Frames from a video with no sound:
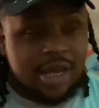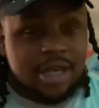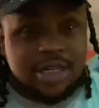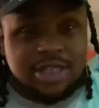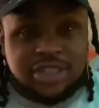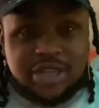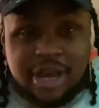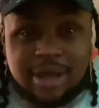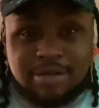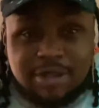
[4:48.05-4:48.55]

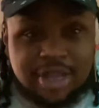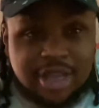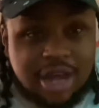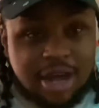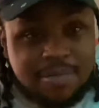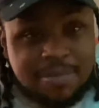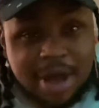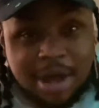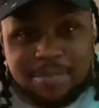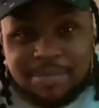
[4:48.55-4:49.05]
Skepta talking
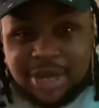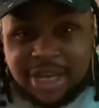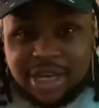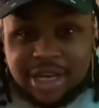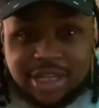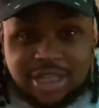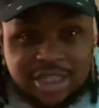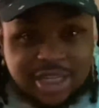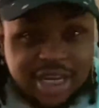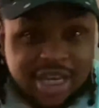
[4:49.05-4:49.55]
about me and the
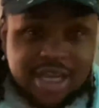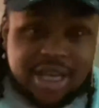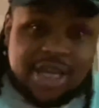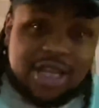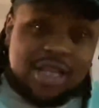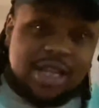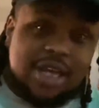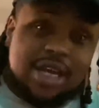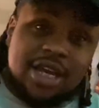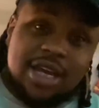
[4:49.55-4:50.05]
chick,
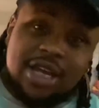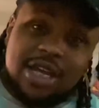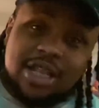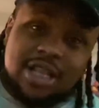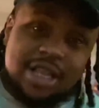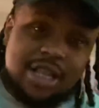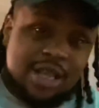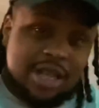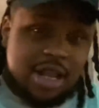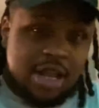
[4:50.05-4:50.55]
and then,
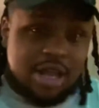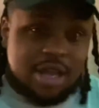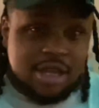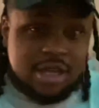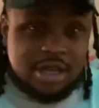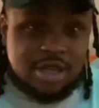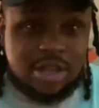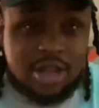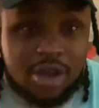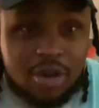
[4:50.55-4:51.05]

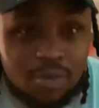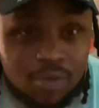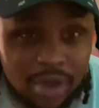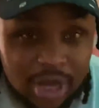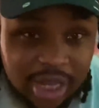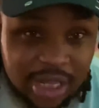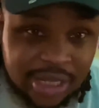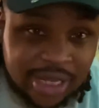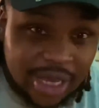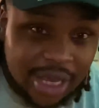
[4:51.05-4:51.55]
you know,
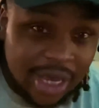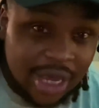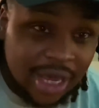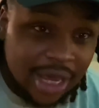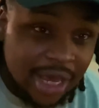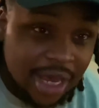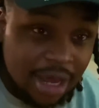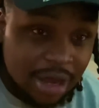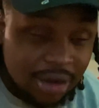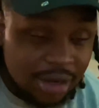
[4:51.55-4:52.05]
Wizkid,
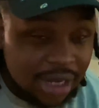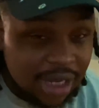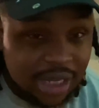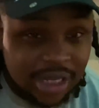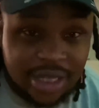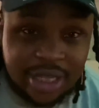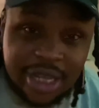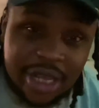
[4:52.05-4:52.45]
he on his